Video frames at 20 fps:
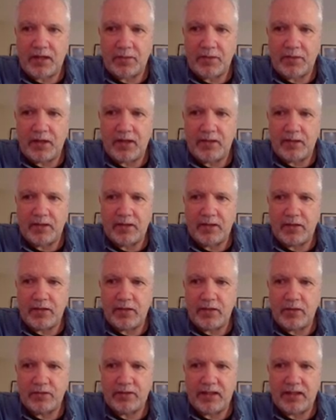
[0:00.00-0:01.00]

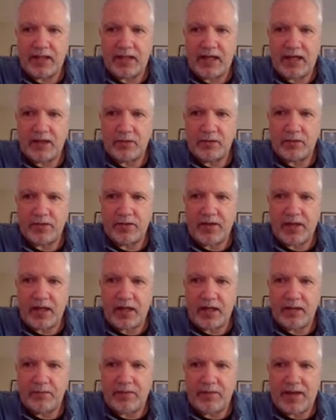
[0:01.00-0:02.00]
Those little arrows
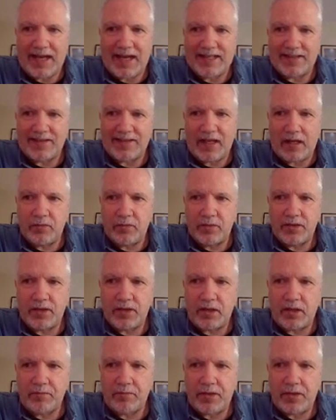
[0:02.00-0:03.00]
there, I've added that one to
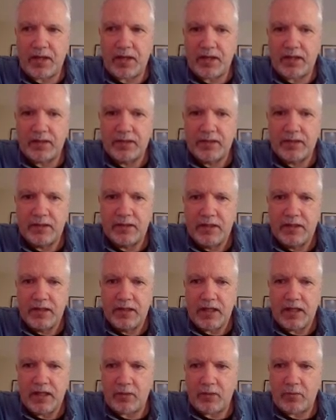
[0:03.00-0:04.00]
compare,
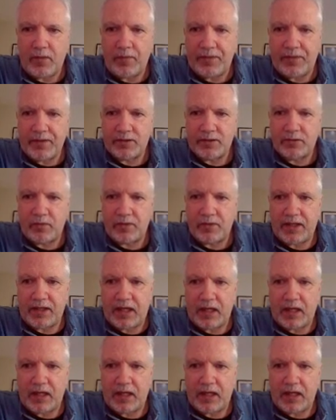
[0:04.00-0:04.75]
and I want this one here